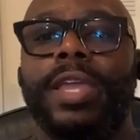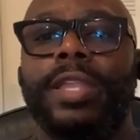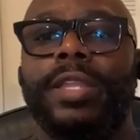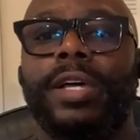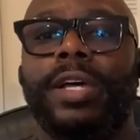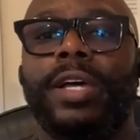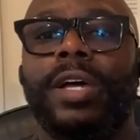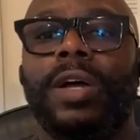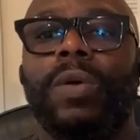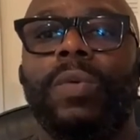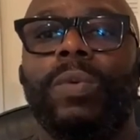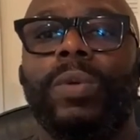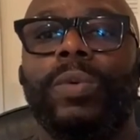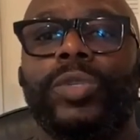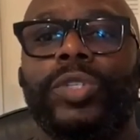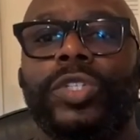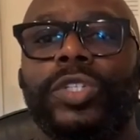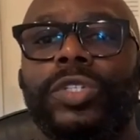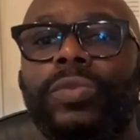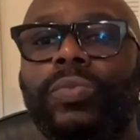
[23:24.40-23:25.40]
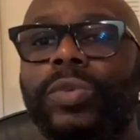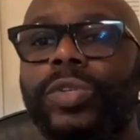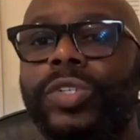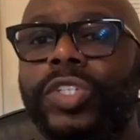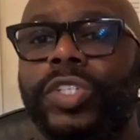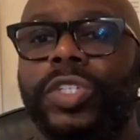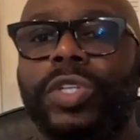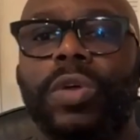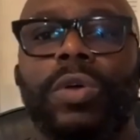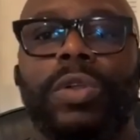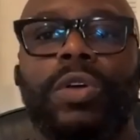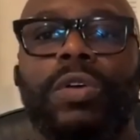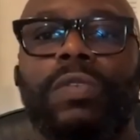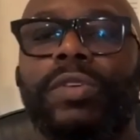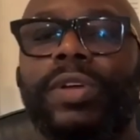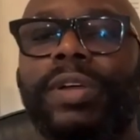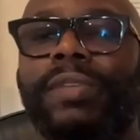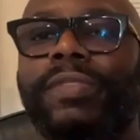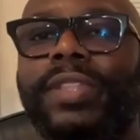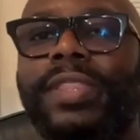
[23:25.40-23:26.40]
and uh, we were just we are just going
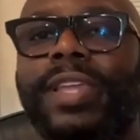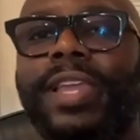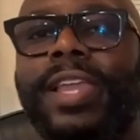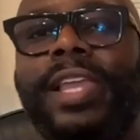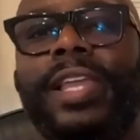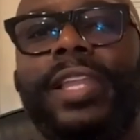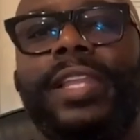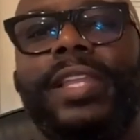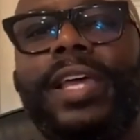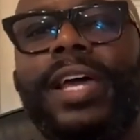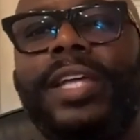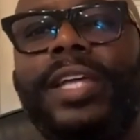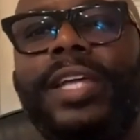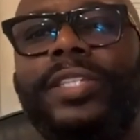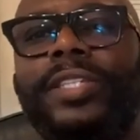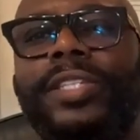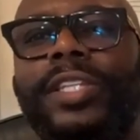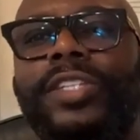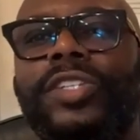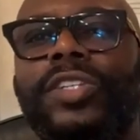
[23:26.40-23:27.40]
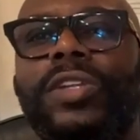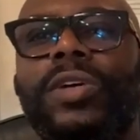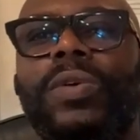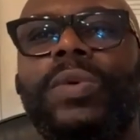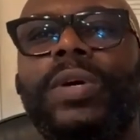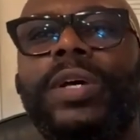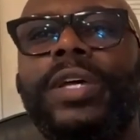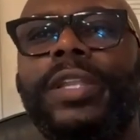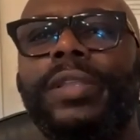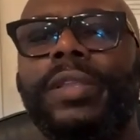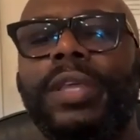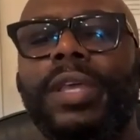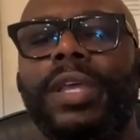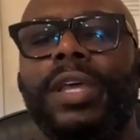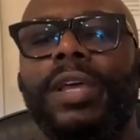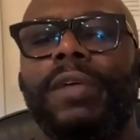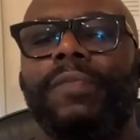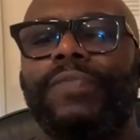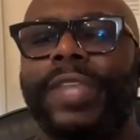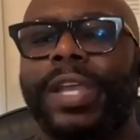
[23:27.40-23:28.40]
over everything. And I said, you know what?
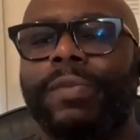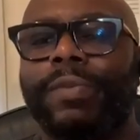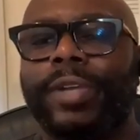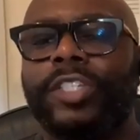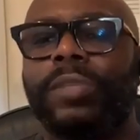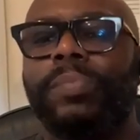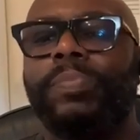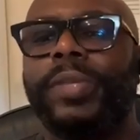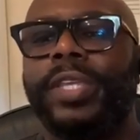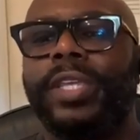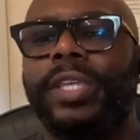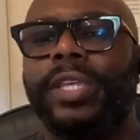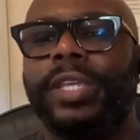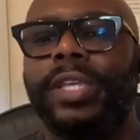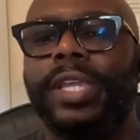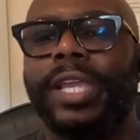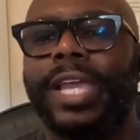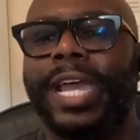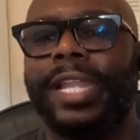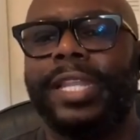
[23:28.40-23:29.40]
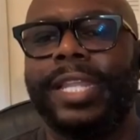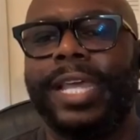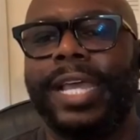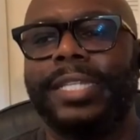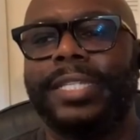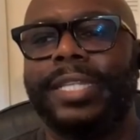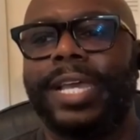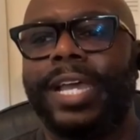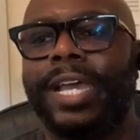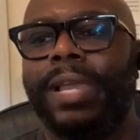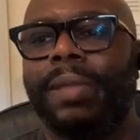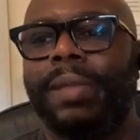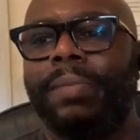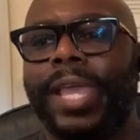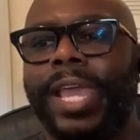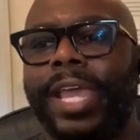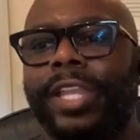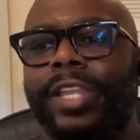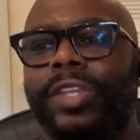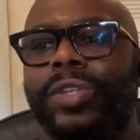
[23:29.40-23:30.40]
that recipe at that
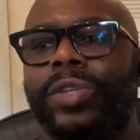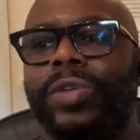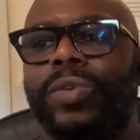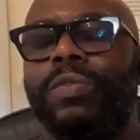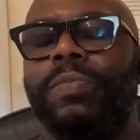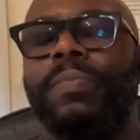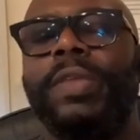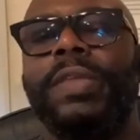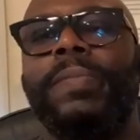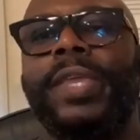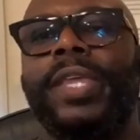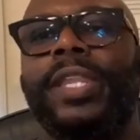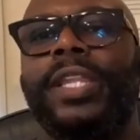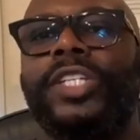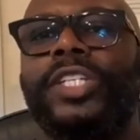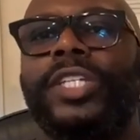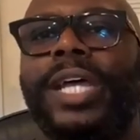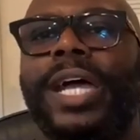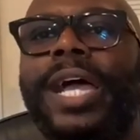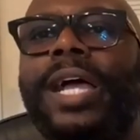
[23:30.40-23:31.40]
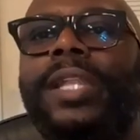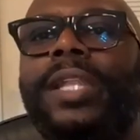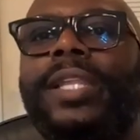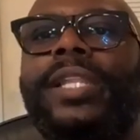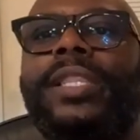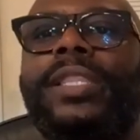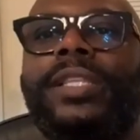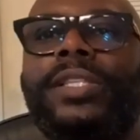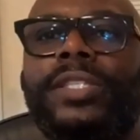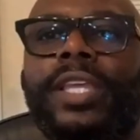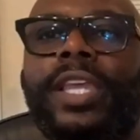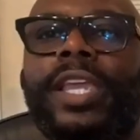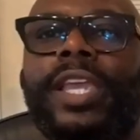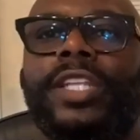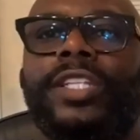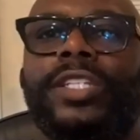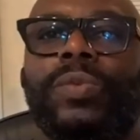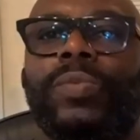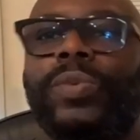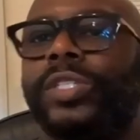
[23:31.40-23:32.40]
time had to do with me being a child at this
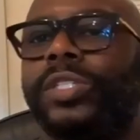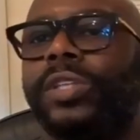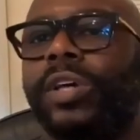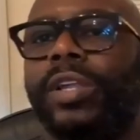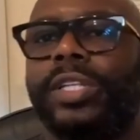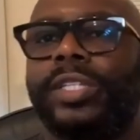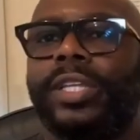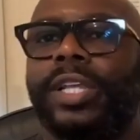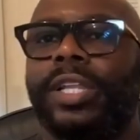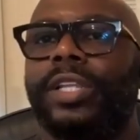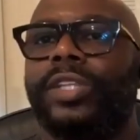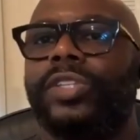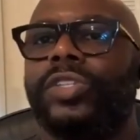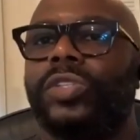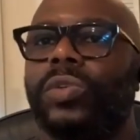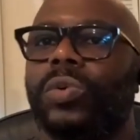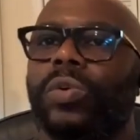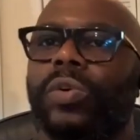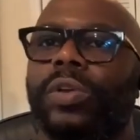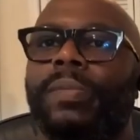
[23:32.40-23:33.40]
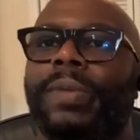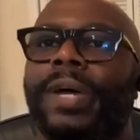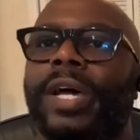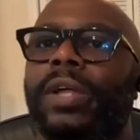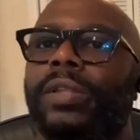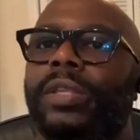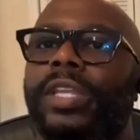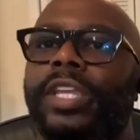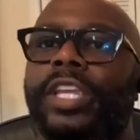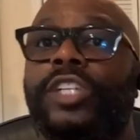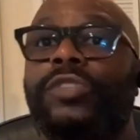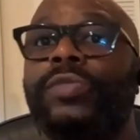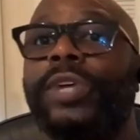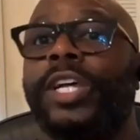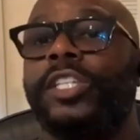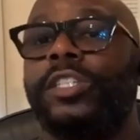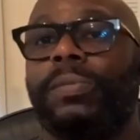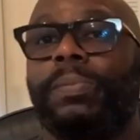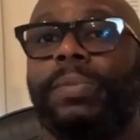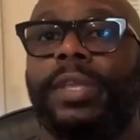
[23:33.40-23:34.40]
age. And we started telling a story about each
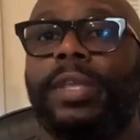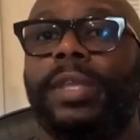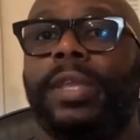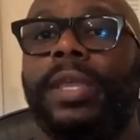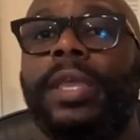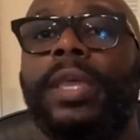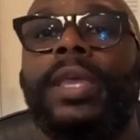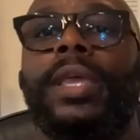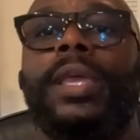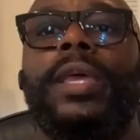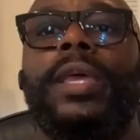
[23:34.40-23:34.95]
recipe.